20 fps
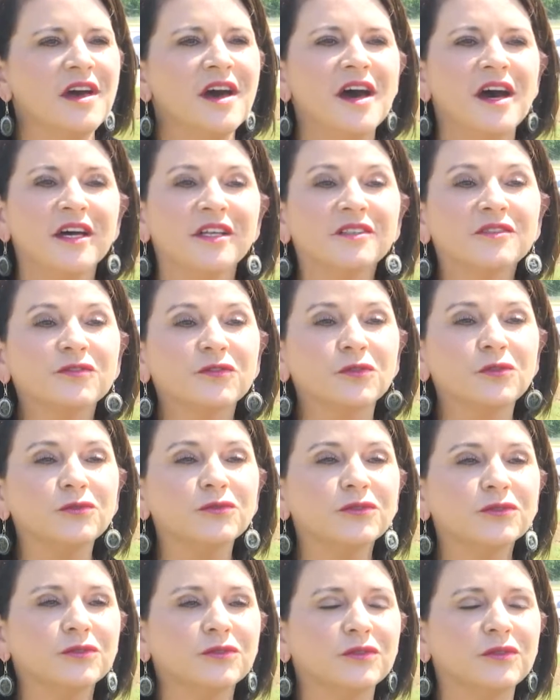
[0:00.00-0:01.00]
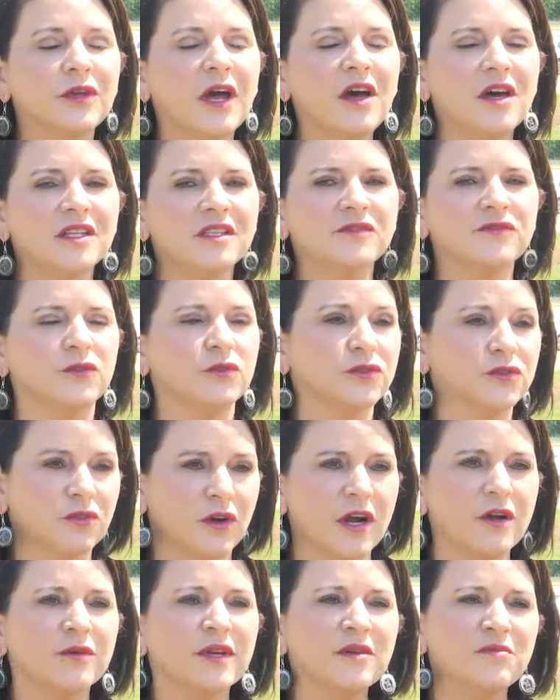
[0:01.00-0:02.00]
Huntsville's, Huntsville's
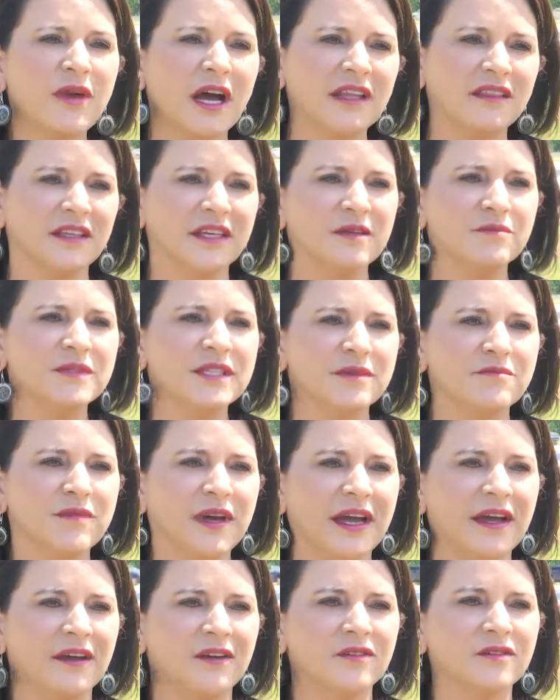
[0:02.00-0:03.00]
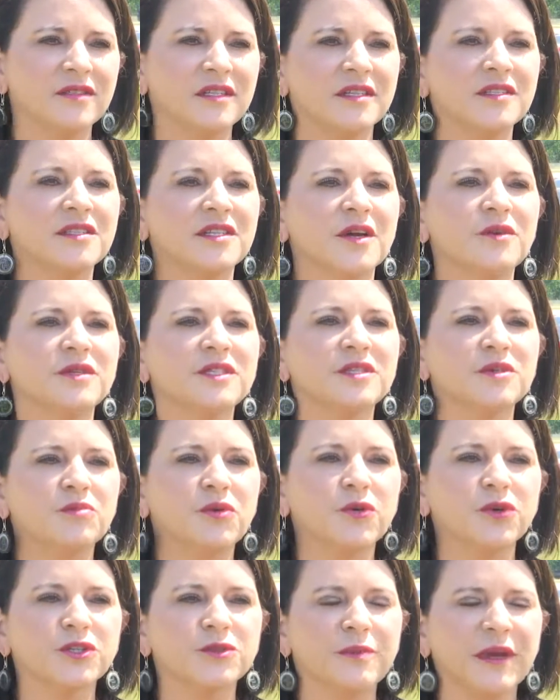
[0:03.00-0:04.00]
growing by leaps and bounds and so is the
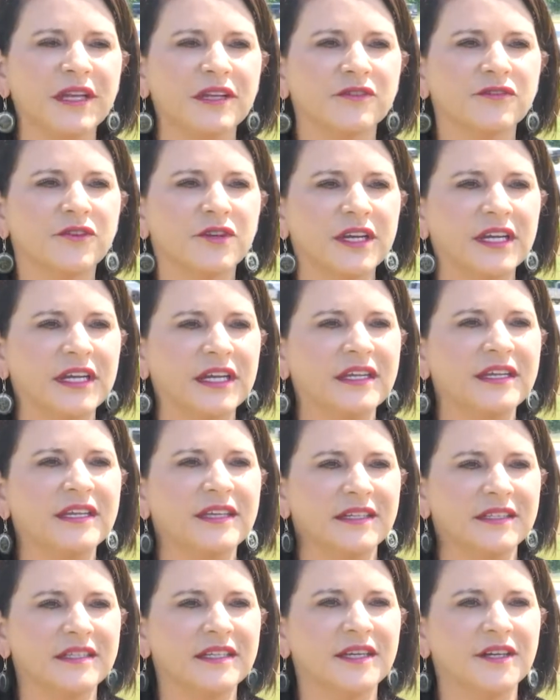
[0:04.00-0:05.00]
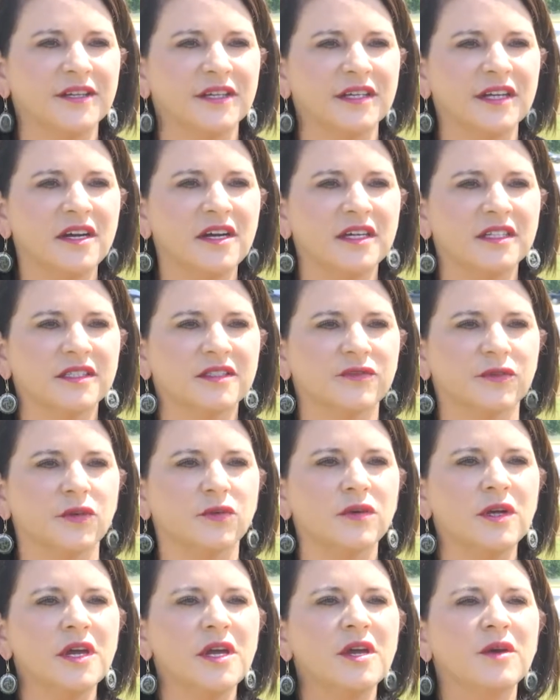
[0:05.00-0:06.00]
Poarch Band of Creek Indians here in Huntsville.